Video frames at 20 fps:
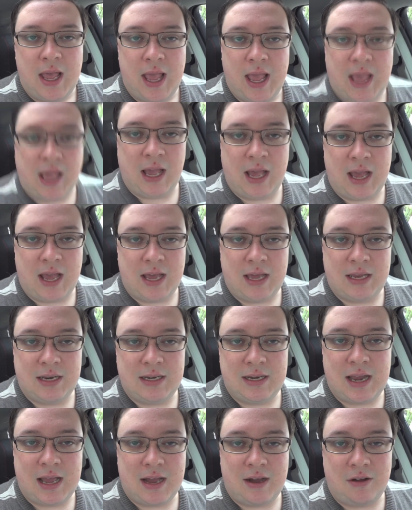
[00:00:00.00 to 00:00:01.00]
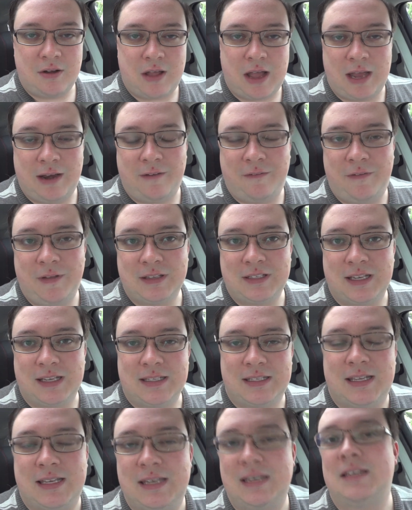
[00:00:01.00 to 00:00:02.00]
And now it kind of feels like
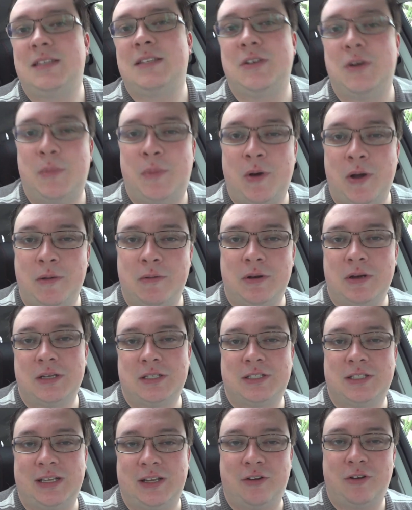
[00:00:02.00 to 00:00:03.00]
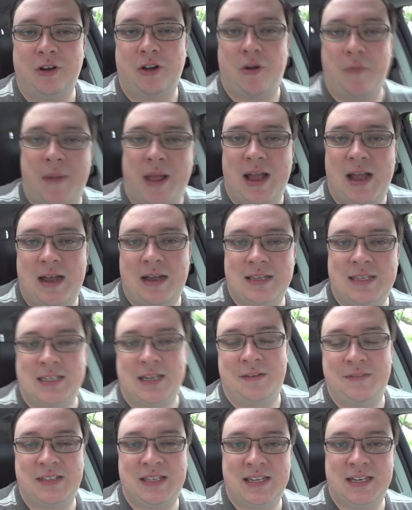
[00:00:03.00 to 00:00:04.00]
it's getting to a point where it's like critical mass,
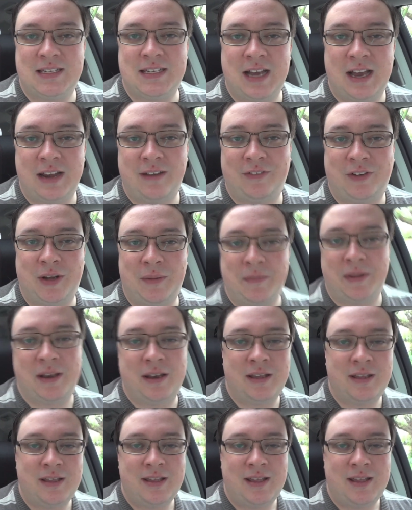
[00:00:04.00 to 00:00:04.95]
and I've seen a ton of them, and